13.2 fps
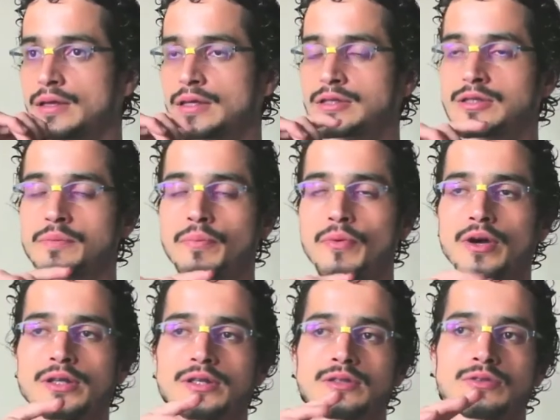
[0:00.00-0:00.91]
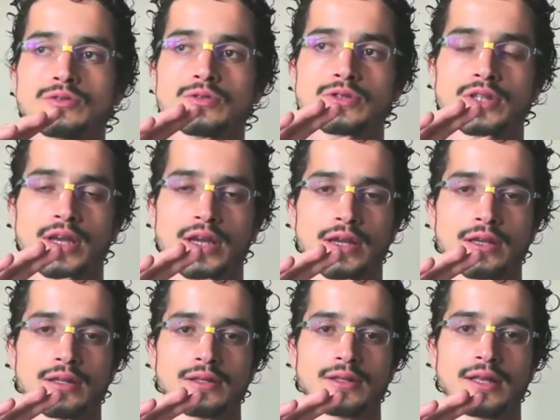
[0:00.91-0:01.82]
It's important to
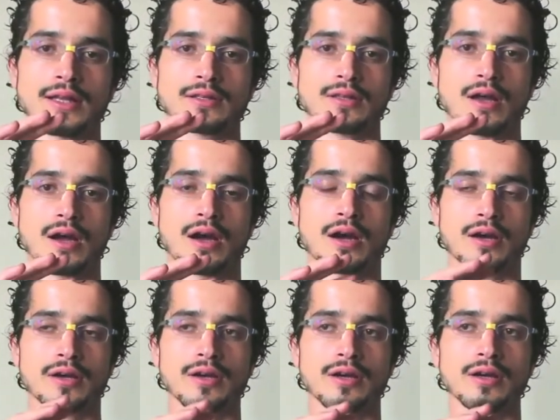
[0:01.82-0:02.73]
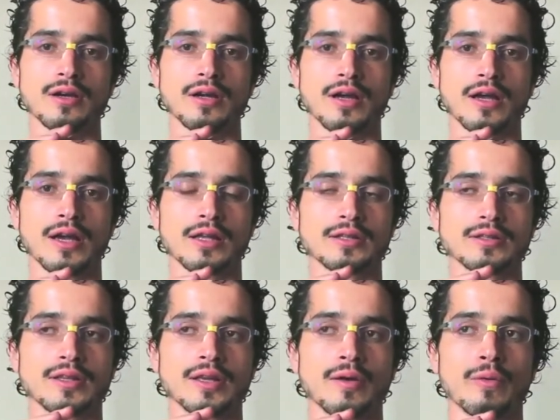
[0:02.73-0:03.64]
say that hunger
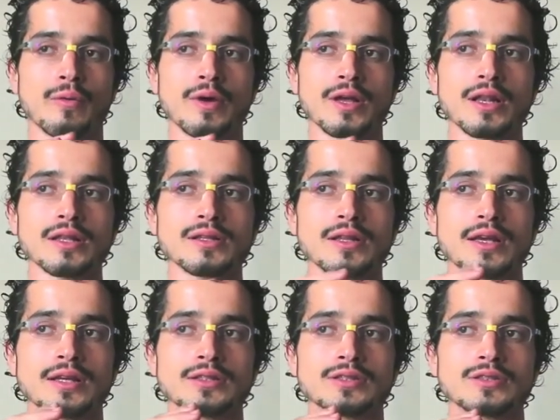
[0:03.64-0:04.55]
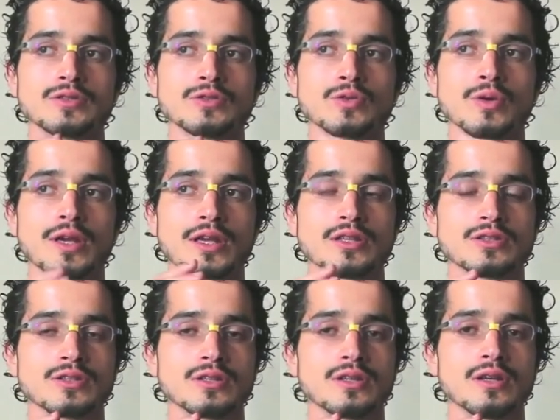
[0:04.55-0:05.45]
and the willingness to
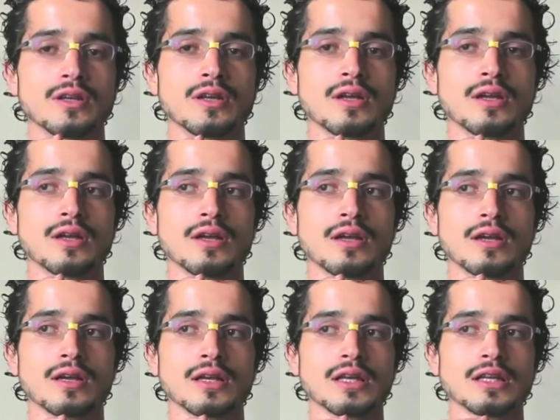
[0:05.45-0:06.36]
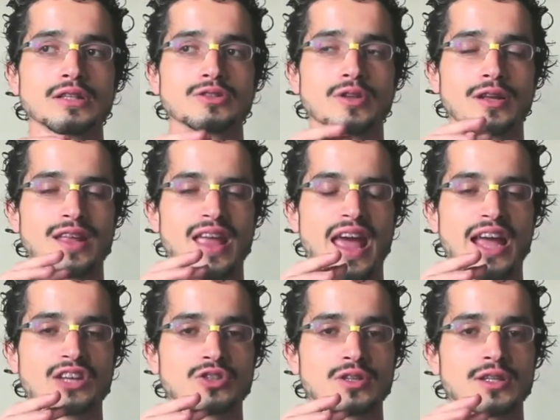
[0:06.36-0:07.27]
eat is not
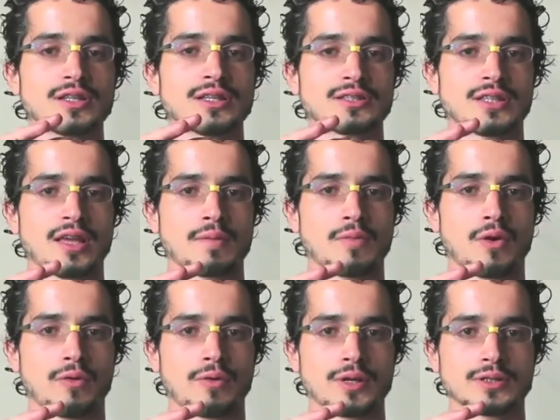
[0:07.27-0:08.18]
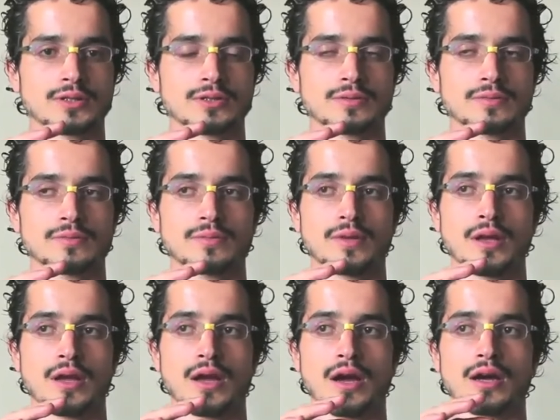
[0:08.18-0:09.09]
actually the same always.
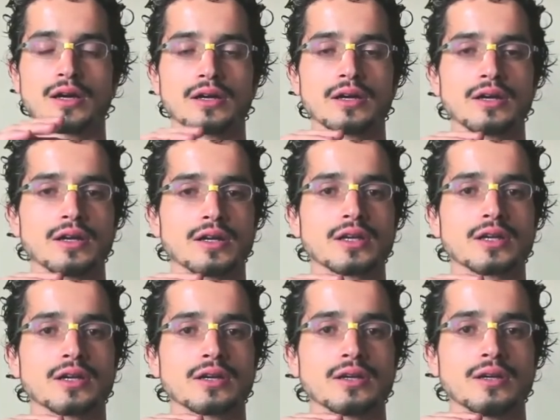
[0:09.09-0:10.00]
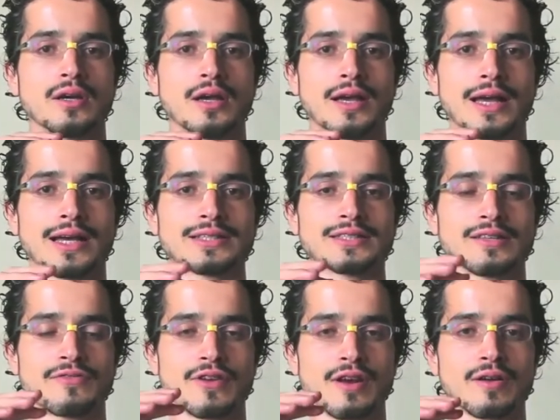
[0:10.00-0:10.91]
Hunger here has
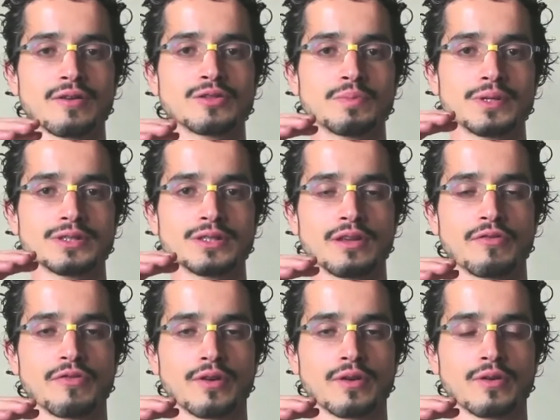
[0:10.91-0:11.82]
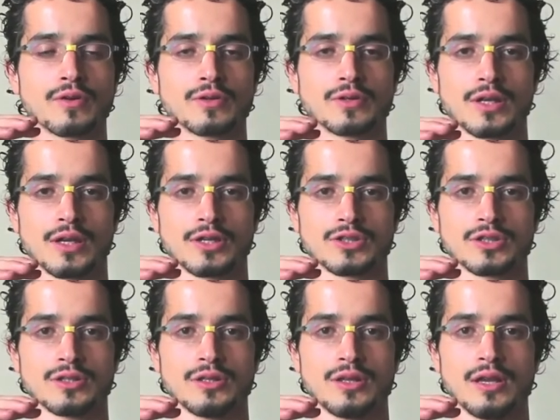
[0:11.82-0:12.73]
a very specific
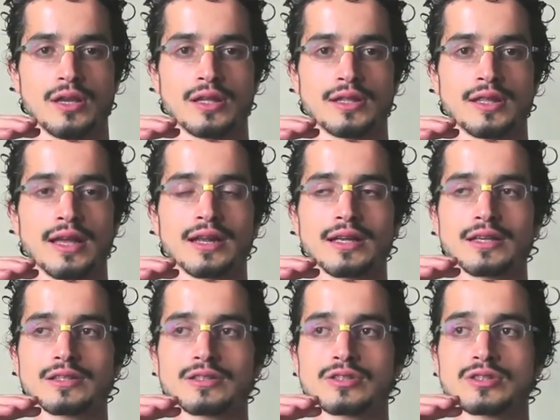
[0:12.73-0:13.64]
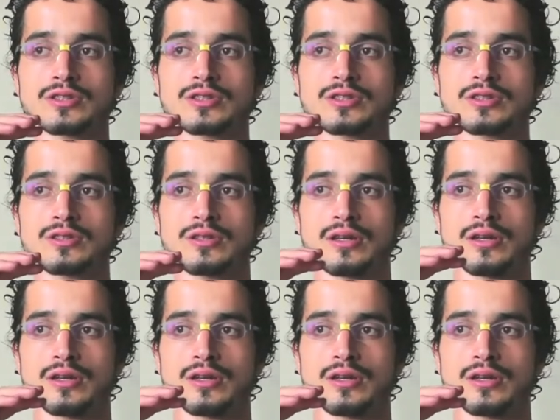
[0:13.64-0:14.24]
connotation that it's